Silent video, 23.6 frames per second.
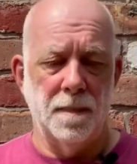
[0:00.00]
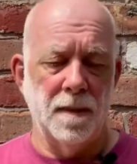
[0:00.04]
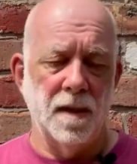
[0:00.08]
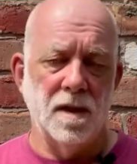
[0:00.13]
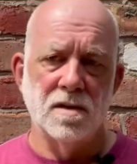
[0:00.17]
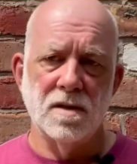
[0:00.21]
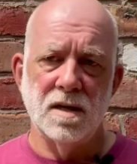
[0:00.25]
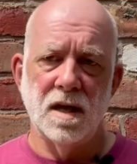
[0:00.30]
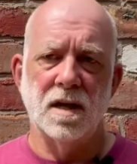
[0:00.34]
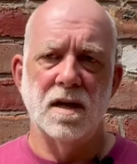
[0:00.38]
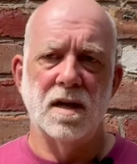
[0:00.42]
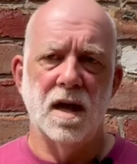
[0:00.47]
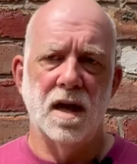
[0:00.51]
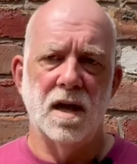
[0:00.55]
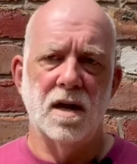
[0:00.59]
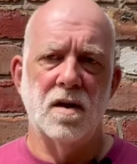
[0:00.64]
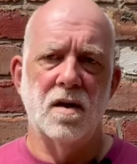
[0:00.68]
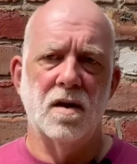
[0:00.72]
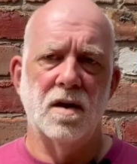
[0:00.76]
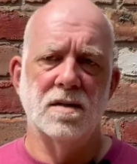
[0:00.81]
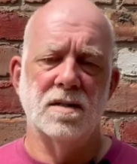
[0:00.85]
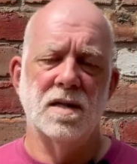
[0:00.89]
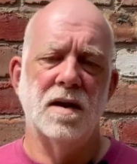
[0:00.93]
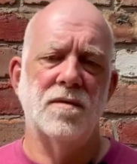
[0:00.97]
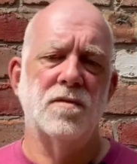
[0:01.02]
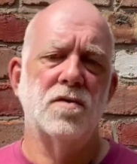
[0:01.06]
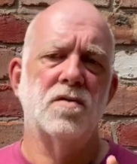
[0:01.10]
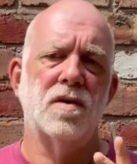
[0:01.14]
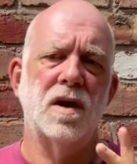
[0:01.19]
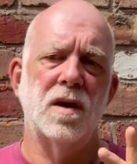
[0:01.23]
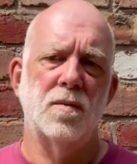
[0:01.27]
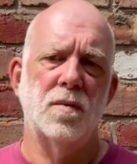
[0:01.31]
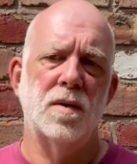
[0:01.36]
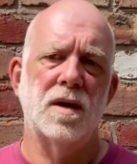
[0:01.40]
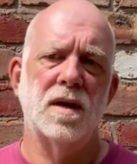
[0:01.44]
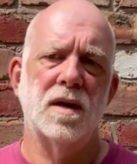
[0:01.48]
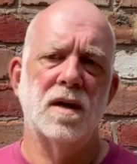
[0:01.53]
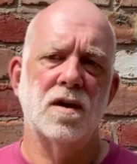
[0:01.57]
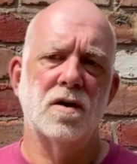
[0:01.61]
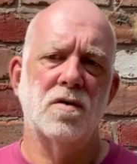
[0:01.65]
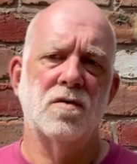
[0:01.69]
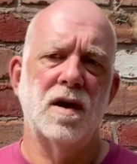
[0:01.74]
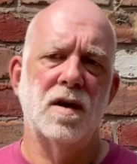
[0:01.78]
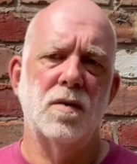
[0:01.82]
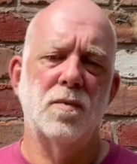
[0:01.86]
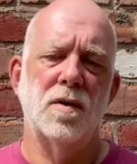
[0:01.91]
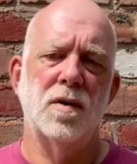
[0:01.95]
Take care, guys. Have a great week and a
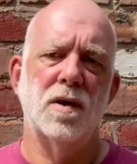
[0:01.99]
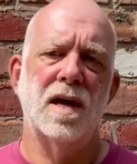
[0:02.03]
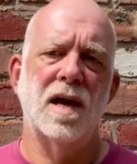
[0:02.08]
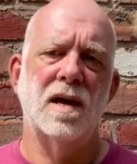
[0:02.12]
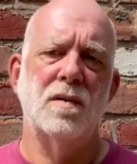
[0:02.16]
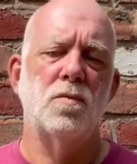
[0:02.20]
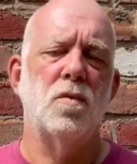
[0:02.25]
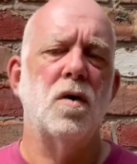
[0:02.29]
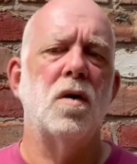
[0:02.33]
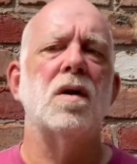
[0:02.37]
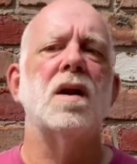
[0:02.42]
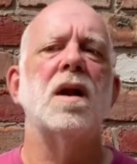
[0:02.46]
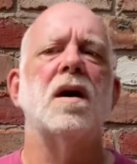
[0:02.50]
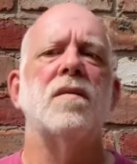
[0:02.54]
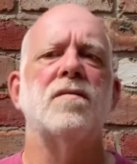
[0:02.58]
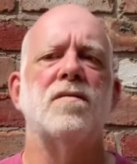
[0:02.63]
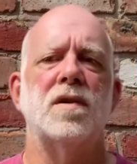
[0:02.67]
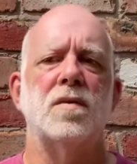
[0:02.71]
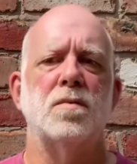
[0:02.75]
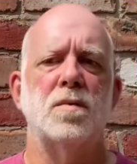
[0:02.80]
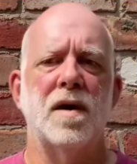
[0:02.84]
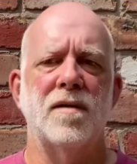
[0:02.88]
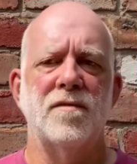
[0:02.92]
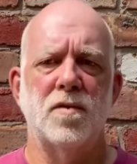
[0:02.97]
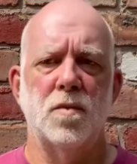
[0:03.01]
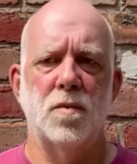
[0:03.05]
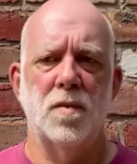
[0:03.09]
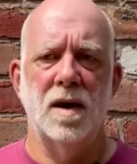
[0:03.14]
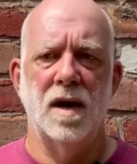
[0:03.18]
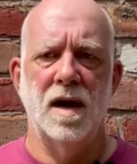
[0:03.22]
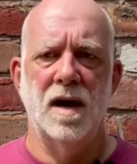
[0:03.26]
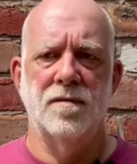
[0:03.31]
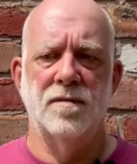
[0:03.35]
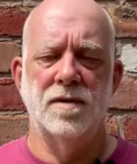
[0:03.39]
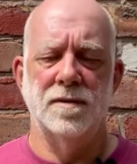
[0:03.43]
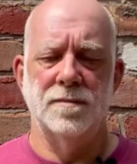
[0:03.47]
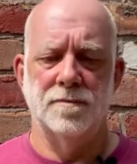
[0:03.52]
great weekend. What lovely weather we're having.